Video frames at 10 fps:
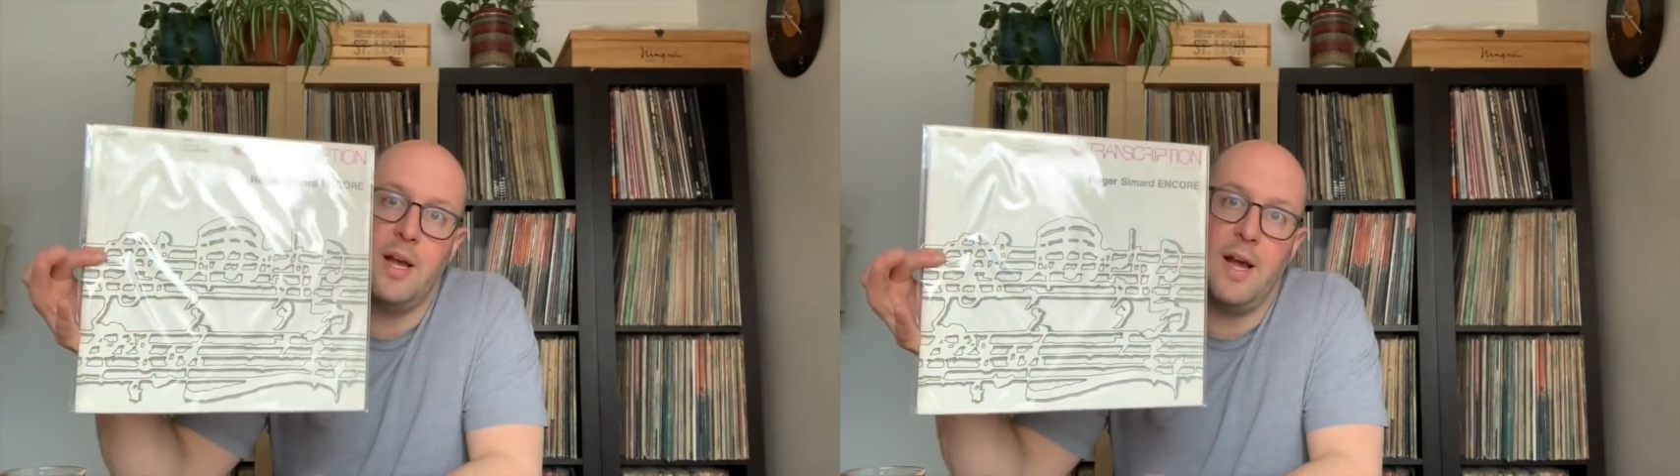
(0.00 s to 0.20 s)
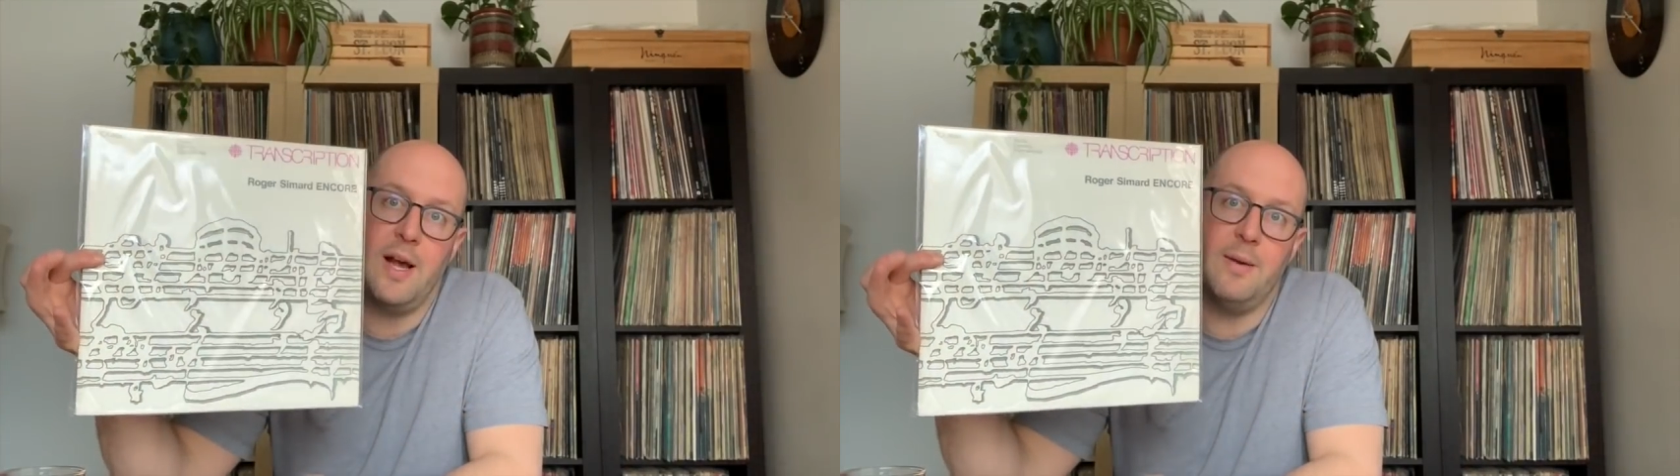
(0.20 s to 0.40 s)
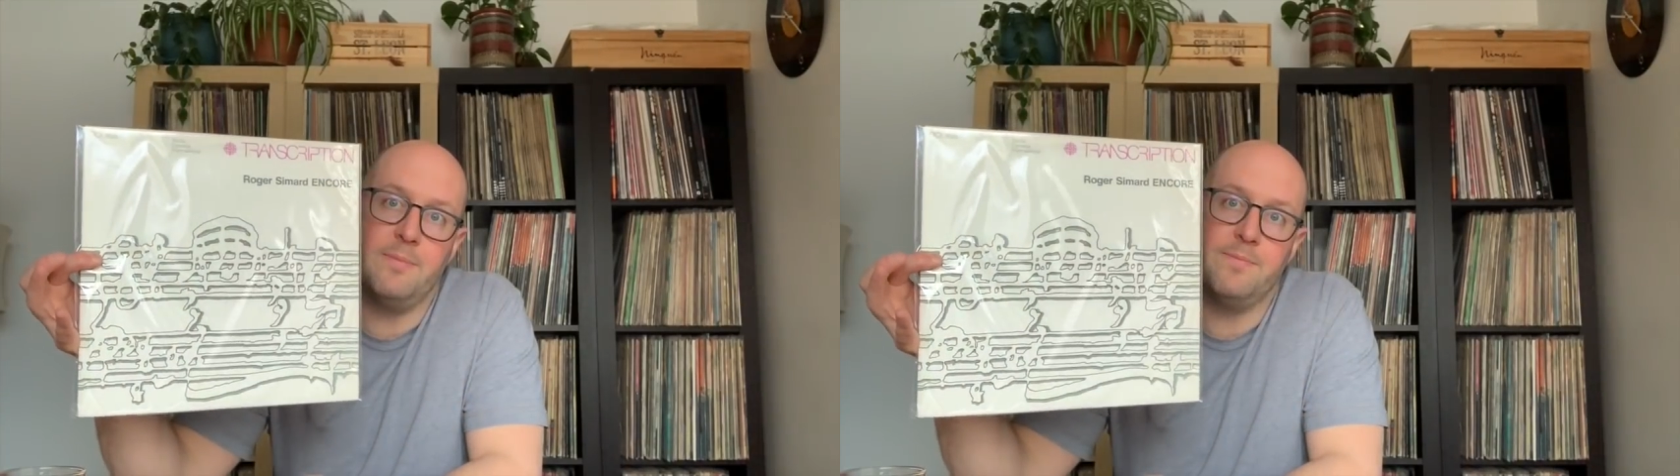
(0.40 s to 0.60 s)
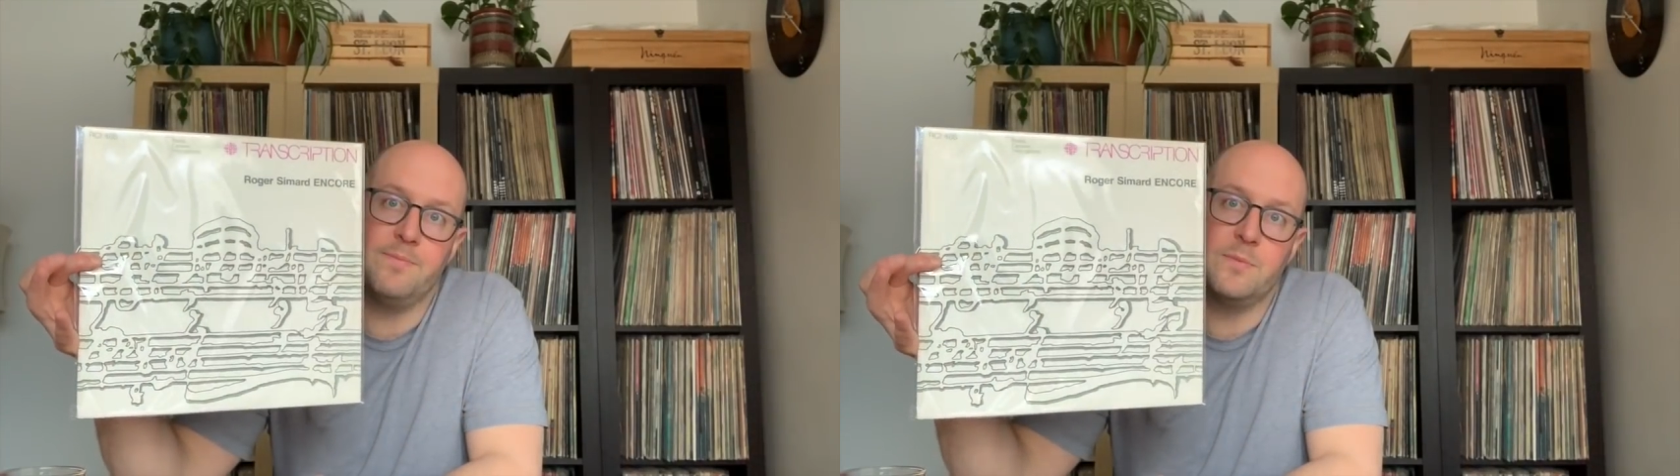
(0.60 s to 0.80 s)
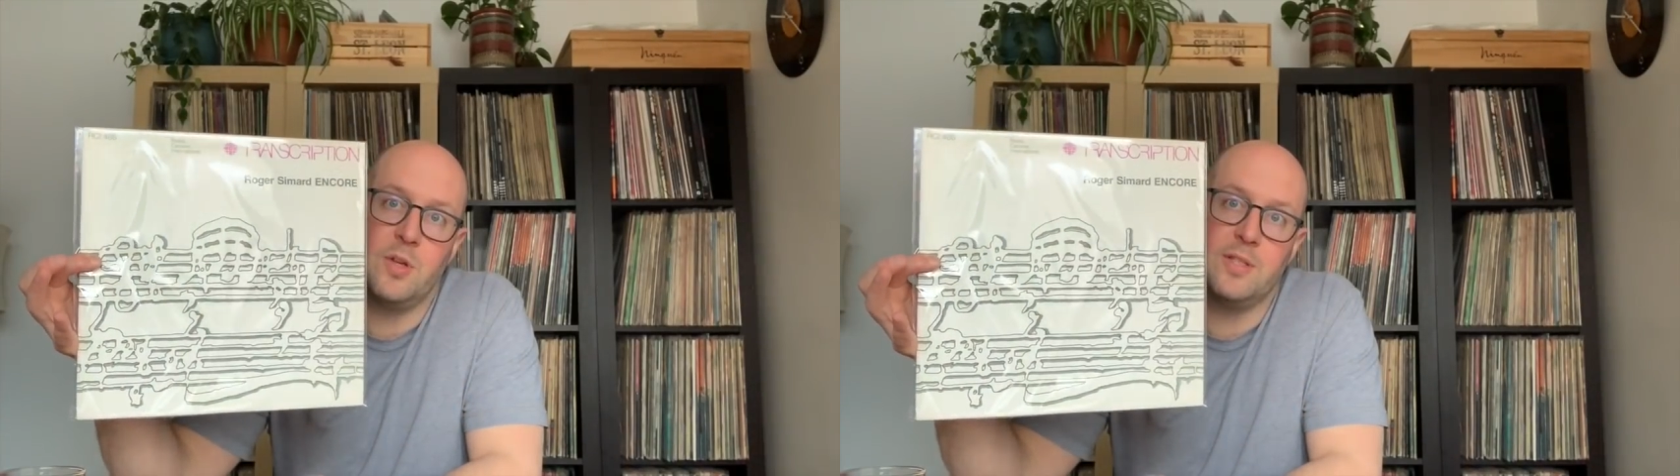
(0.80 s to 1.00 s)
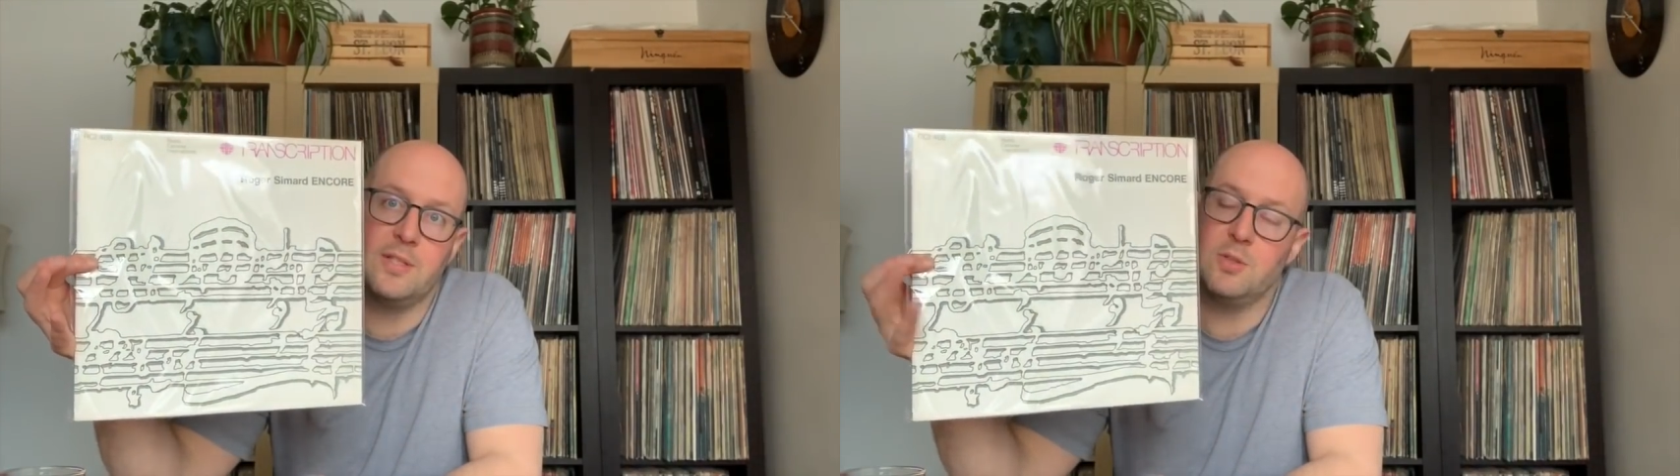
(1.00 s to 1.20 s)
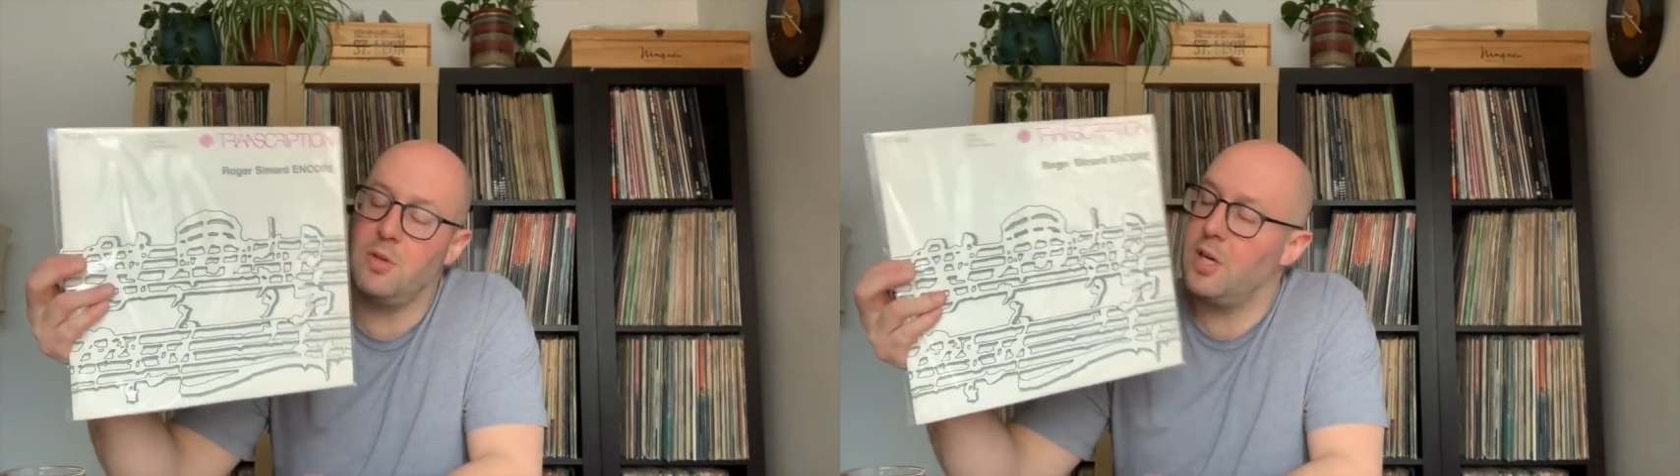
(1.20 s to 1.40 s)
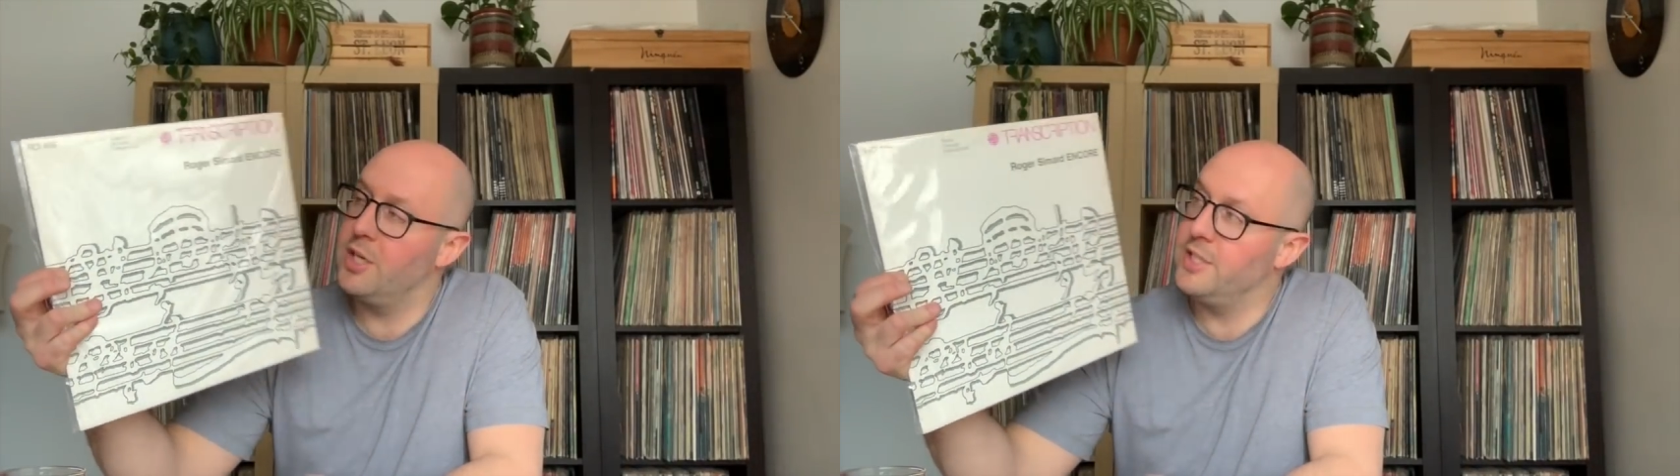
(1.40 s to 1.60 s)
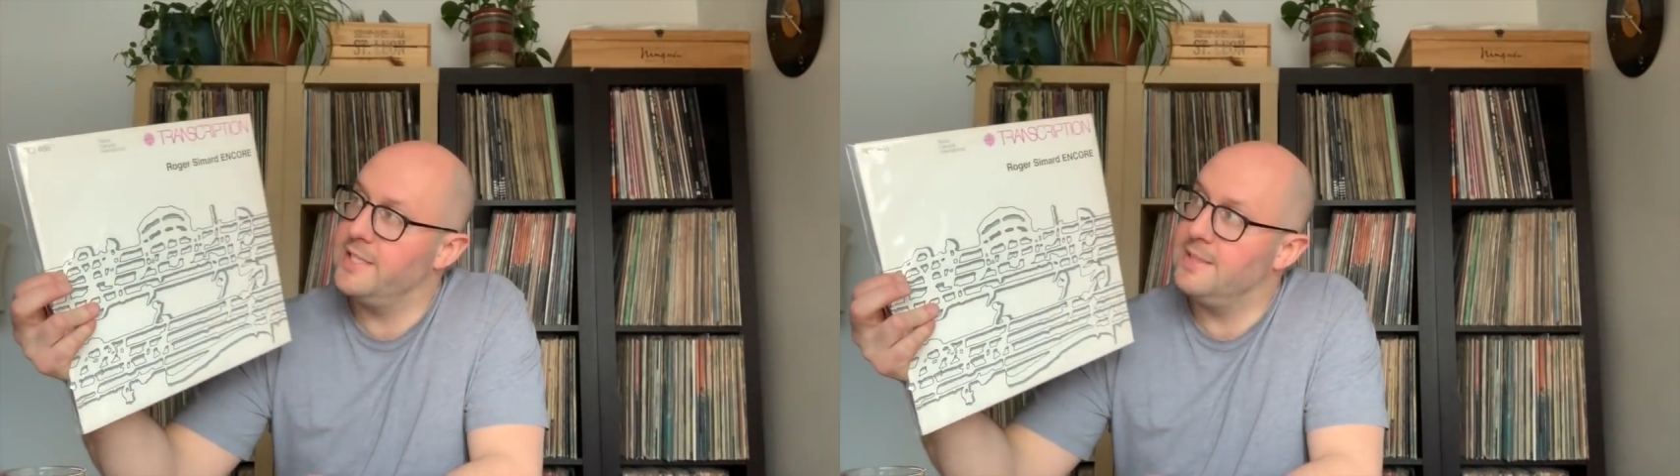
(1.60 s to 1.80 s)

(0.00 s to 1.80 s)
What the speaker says: So this is Roger